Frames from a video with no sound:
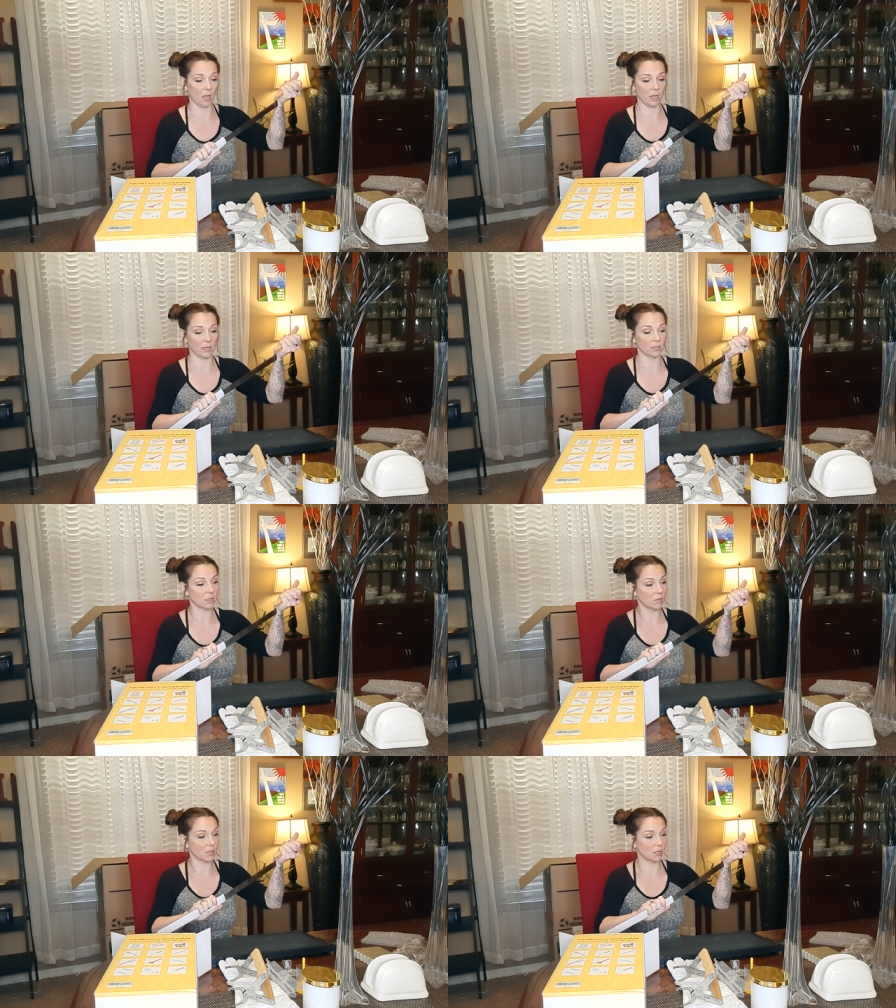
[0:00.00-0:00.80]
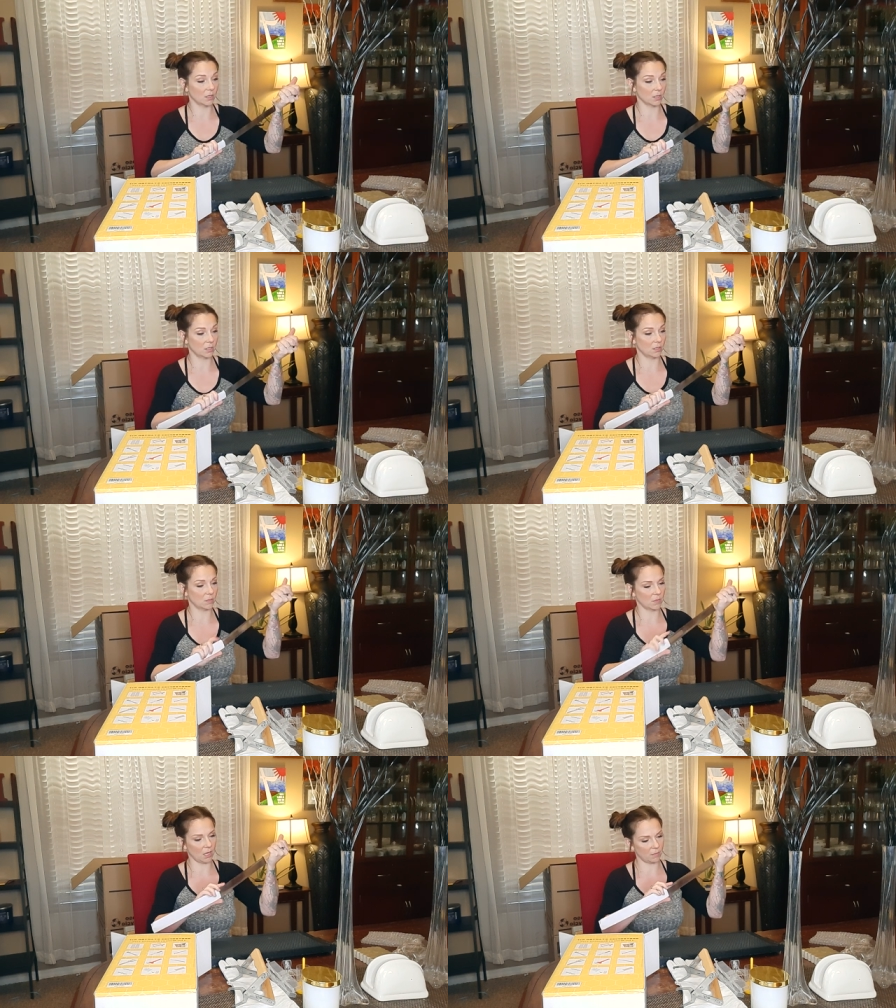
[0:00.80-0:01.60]
like something that could do
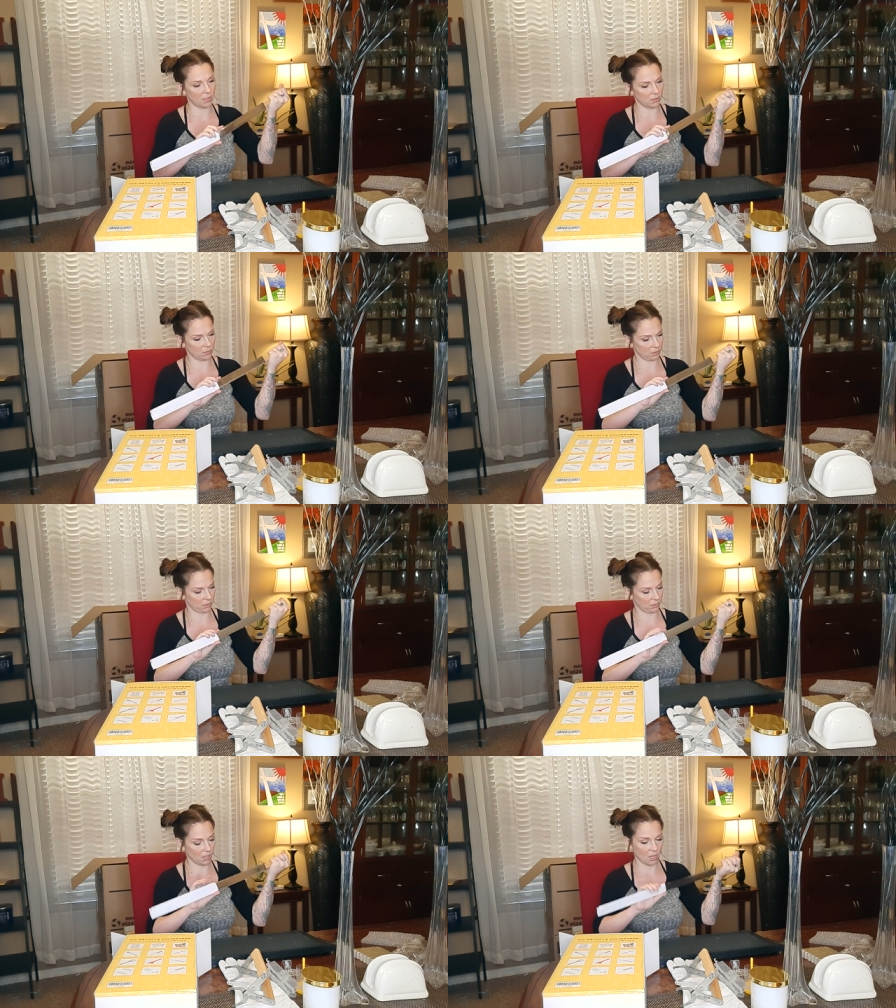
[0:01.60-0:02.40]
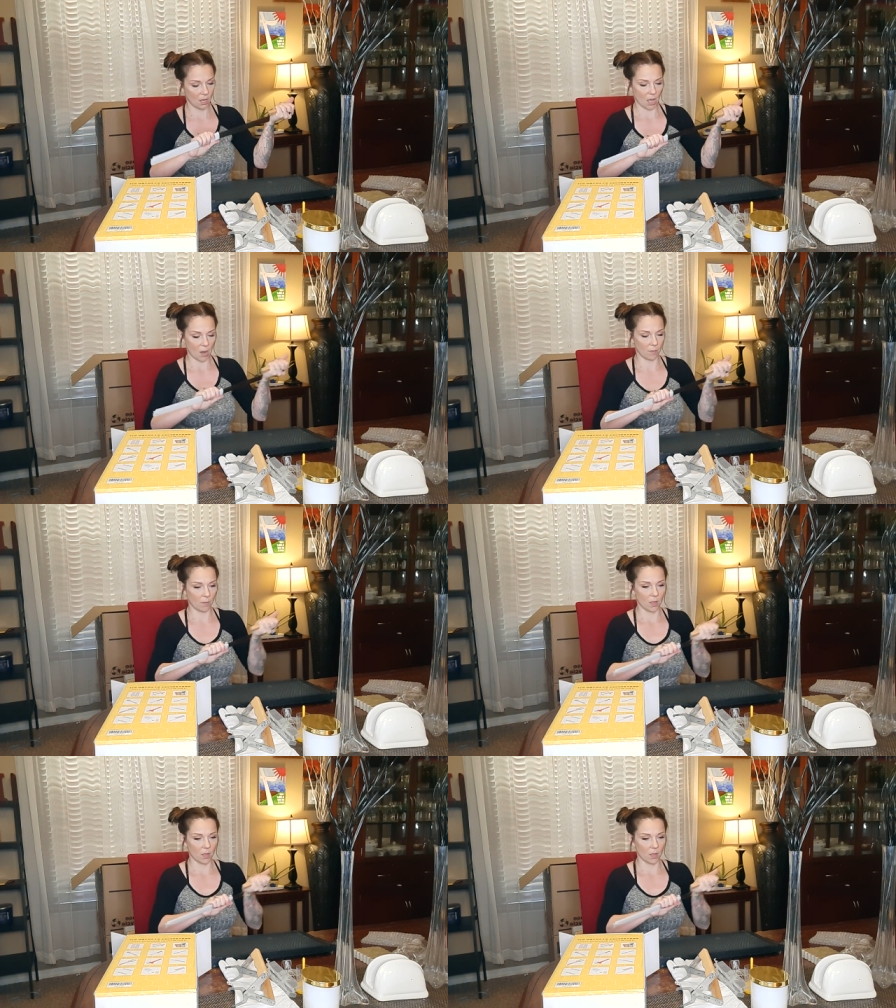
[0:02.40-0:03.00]
some damage.